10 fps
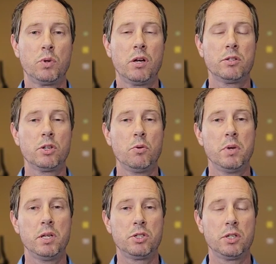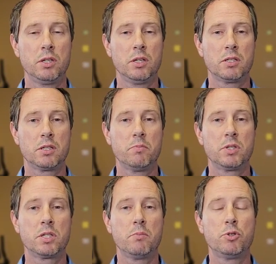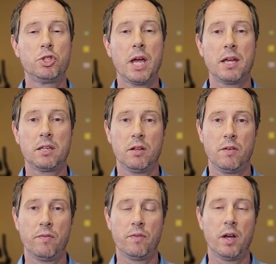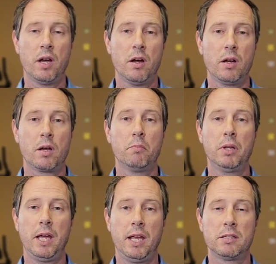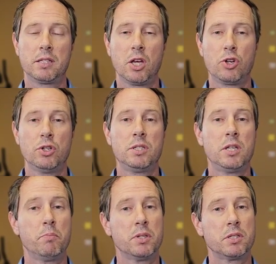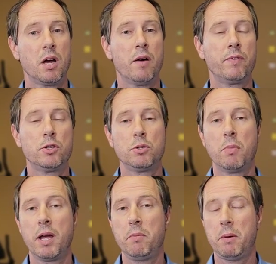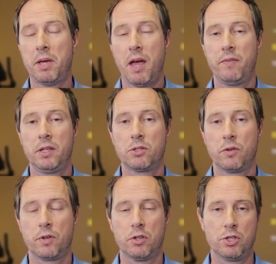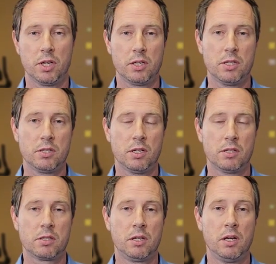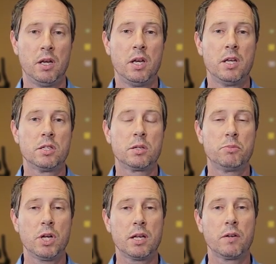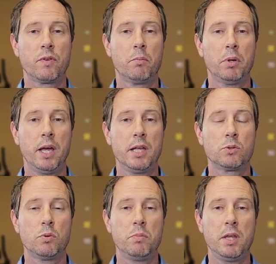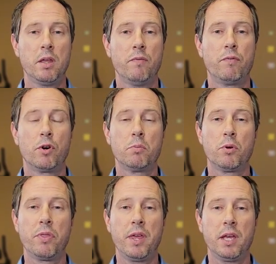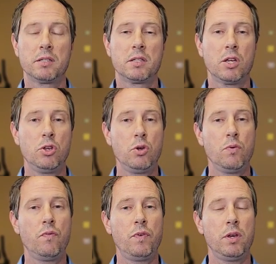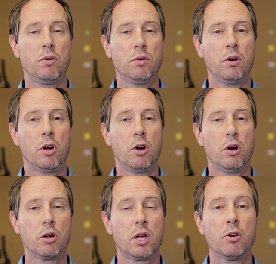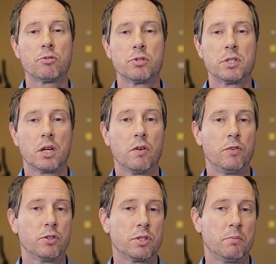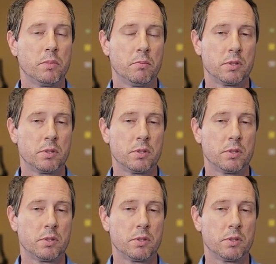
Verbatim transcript: also mentioned some subjective complaints that could tip us off that you might be having cervicogenic dizziness. Subjective complaints would be the verbal things that you feel are characteristic of your symptoms.